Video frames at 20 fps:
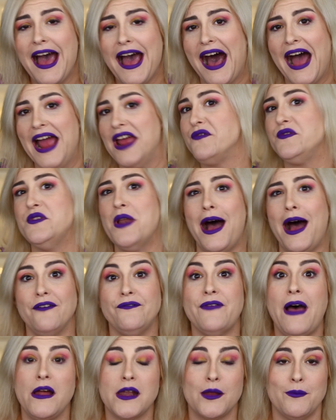I have not
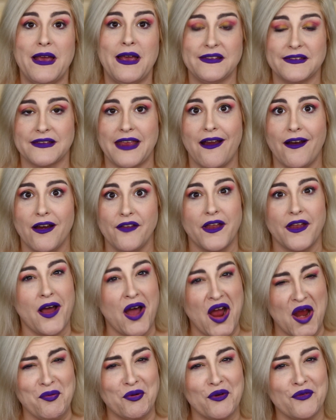found a mascara that
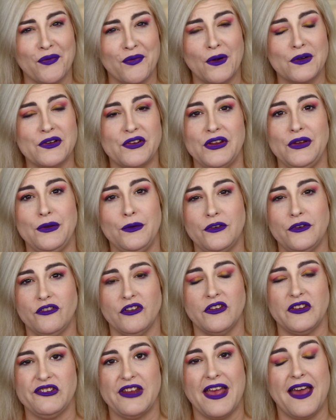I prefer to use
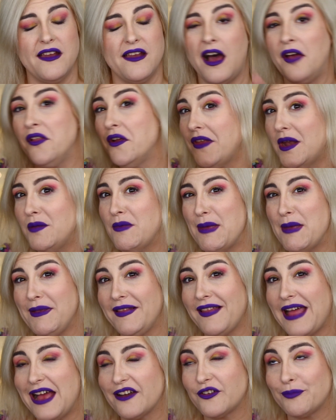just yet, other than maybe
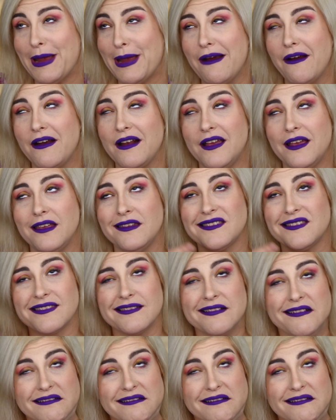Lash Paradise.